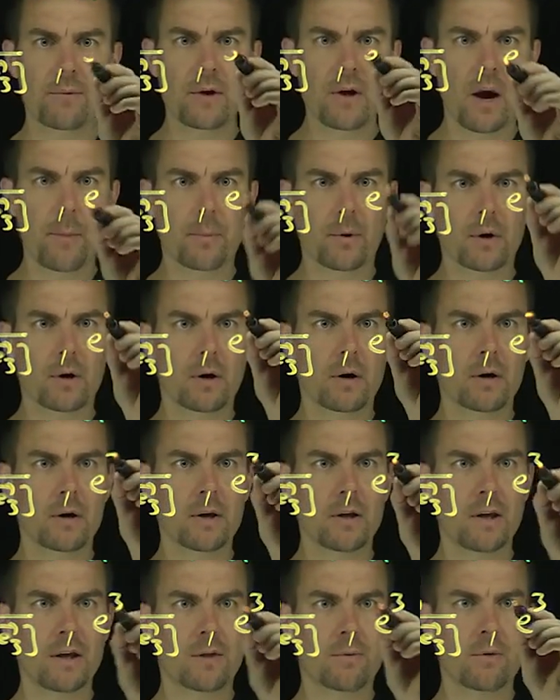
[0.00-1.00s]
E3 upper,
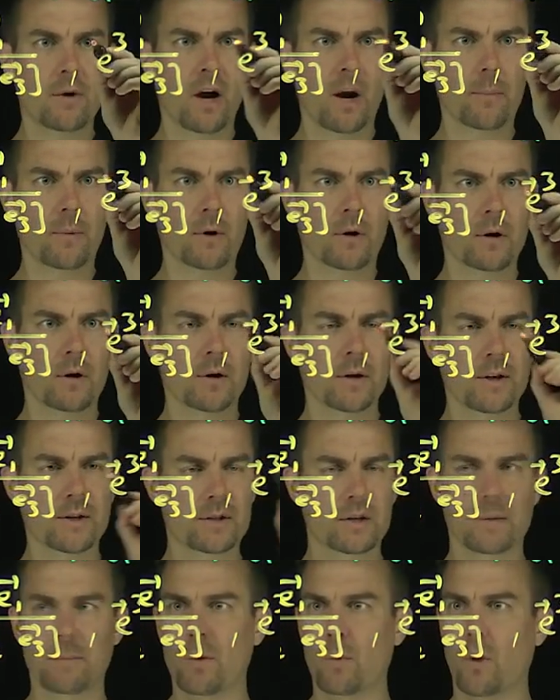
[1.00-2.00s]
E3 upper
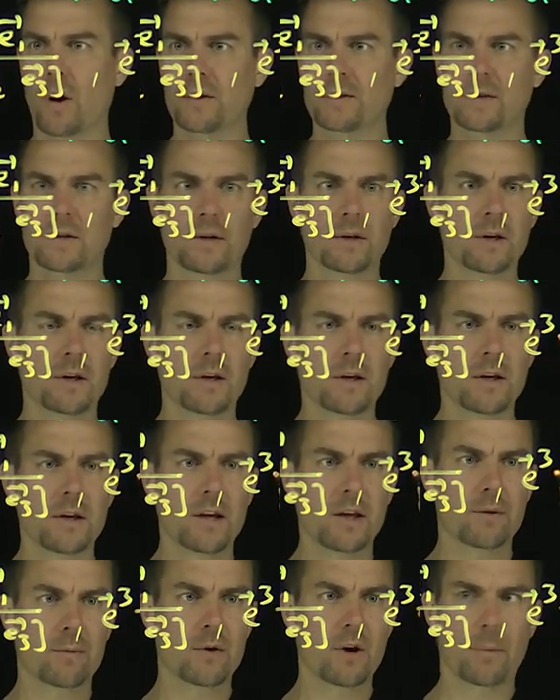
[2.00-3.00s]
is going to be what?
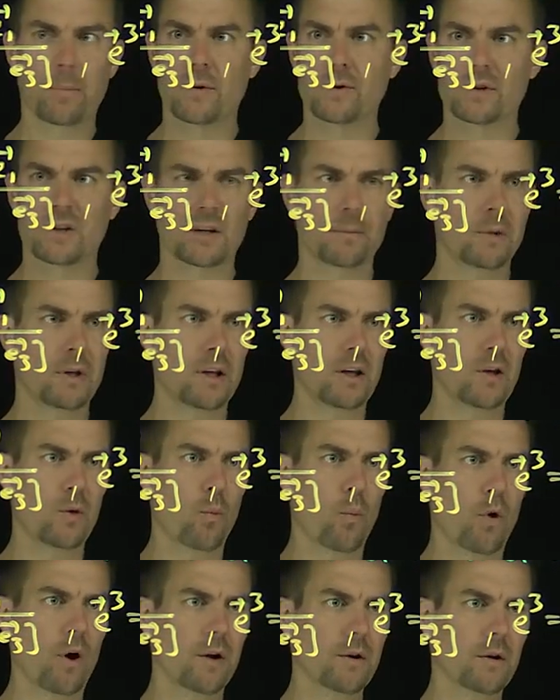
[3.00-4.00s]
E3 upper is going to be
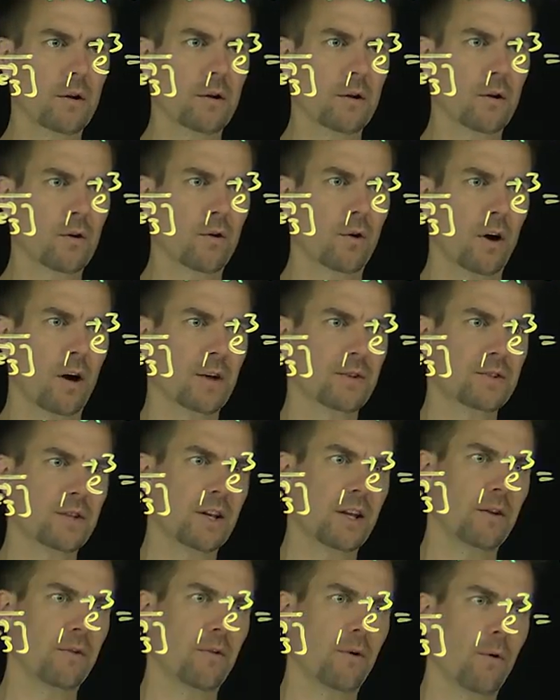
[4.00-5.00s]
E1 cross
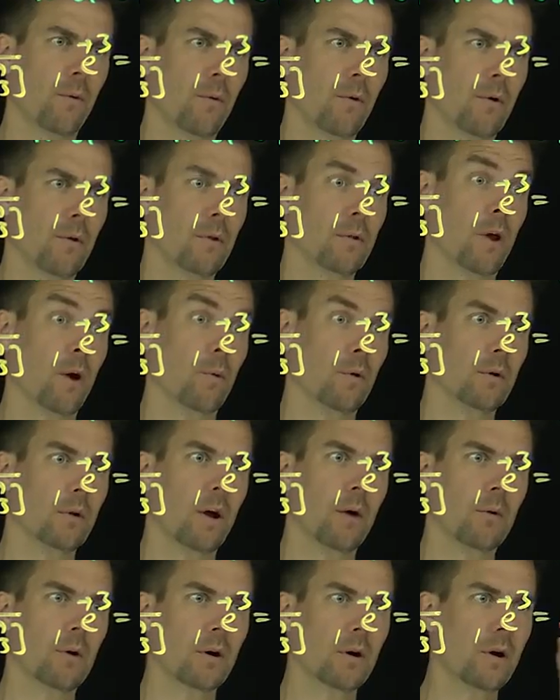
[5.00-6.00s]
E2, lower,
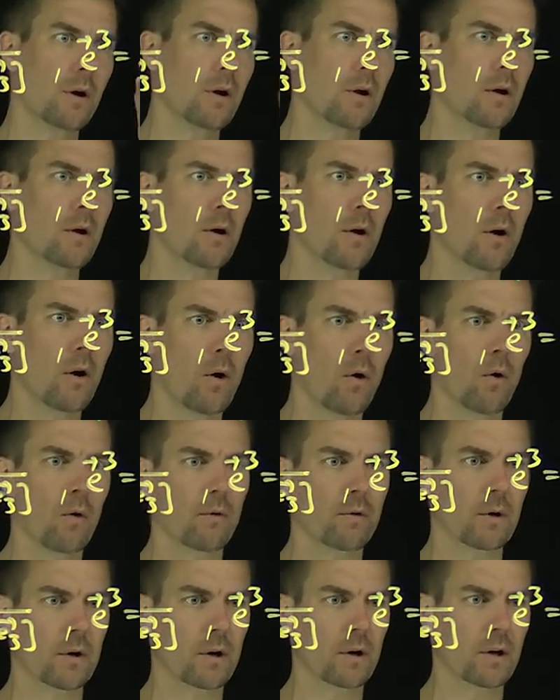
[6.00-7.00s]
lower,
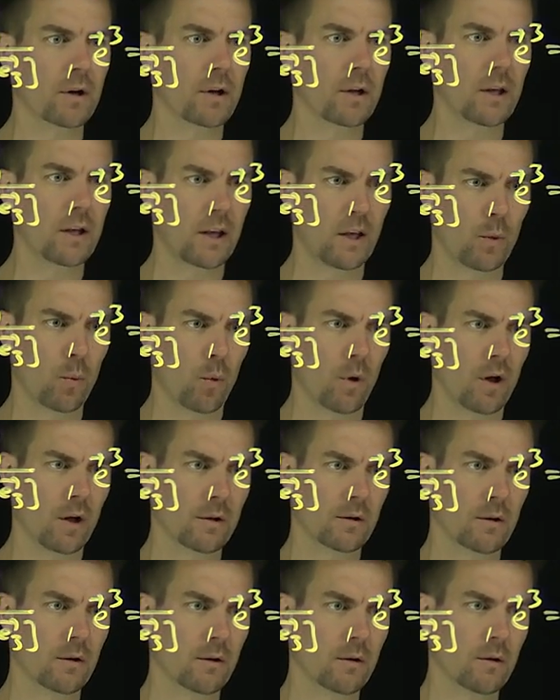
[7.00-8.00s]
over
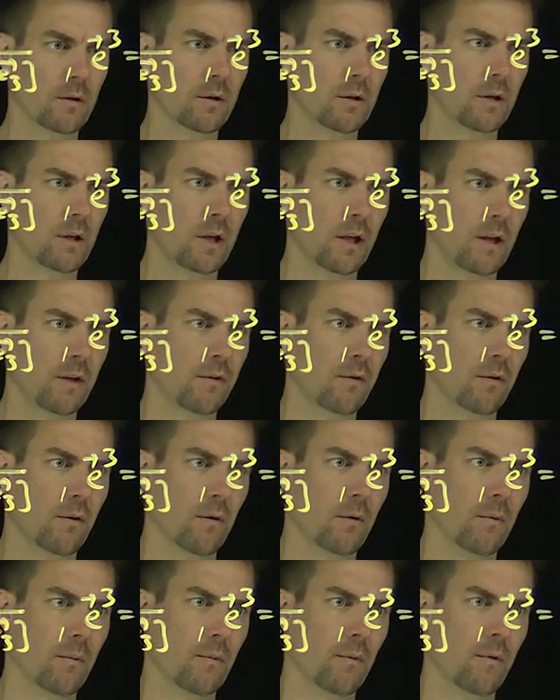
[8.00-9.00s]
E1,
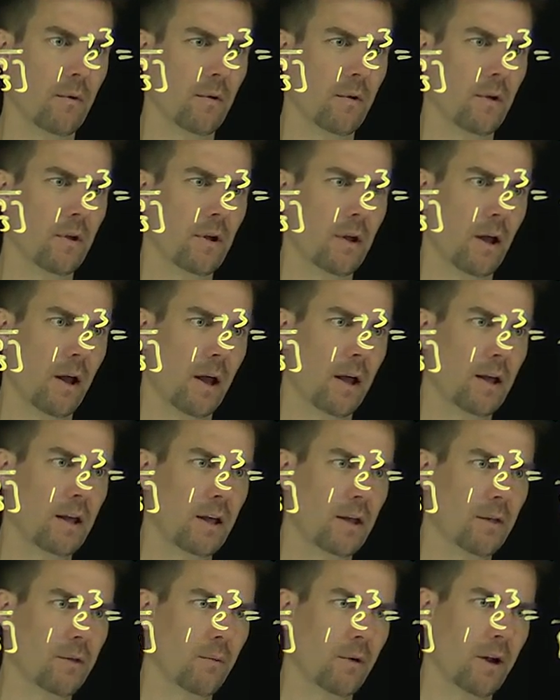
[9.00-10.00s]
E2,
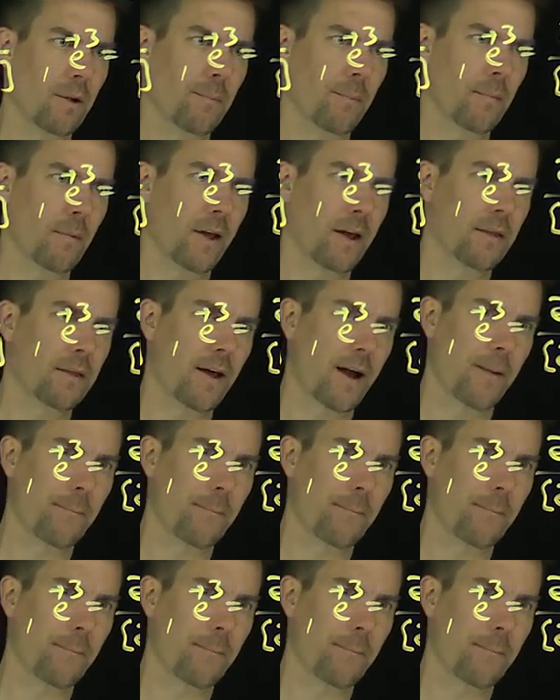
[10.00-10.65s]
E3, like